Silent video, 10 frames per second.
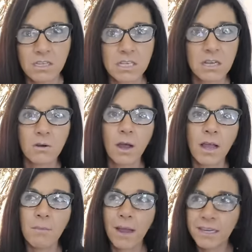So
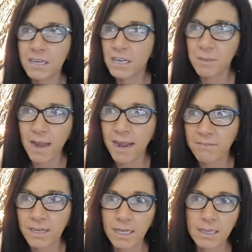um, I ended up
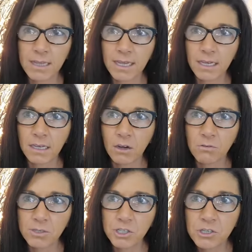having, I think,
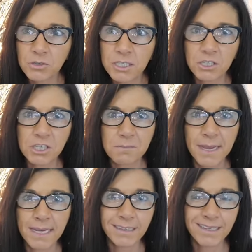over a two year
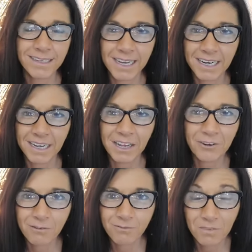span, I think I had
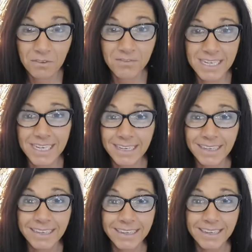150
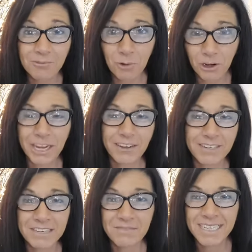
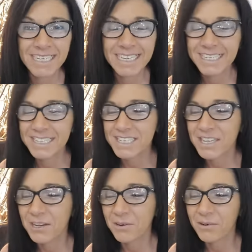workout DVDs.
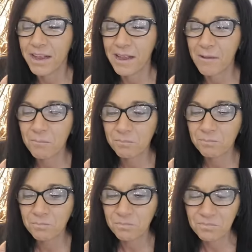So um,
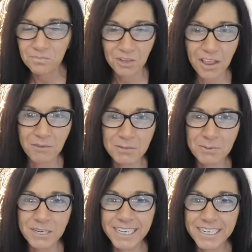that was
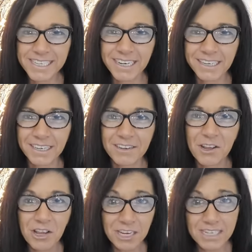pretty exciting
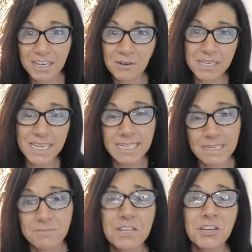because I always had
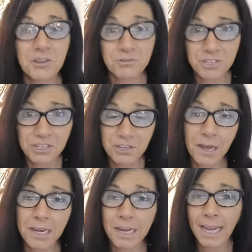something new to do.
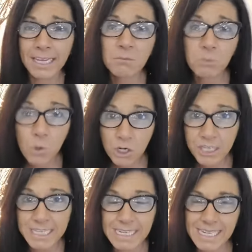I, I get
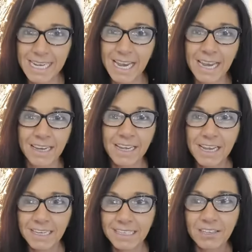bored easy. I,
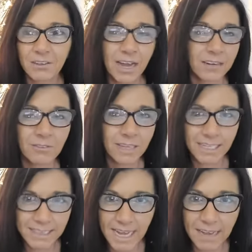you know, I don't
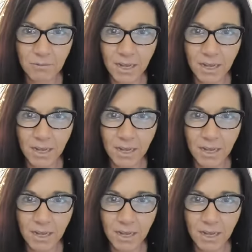like that.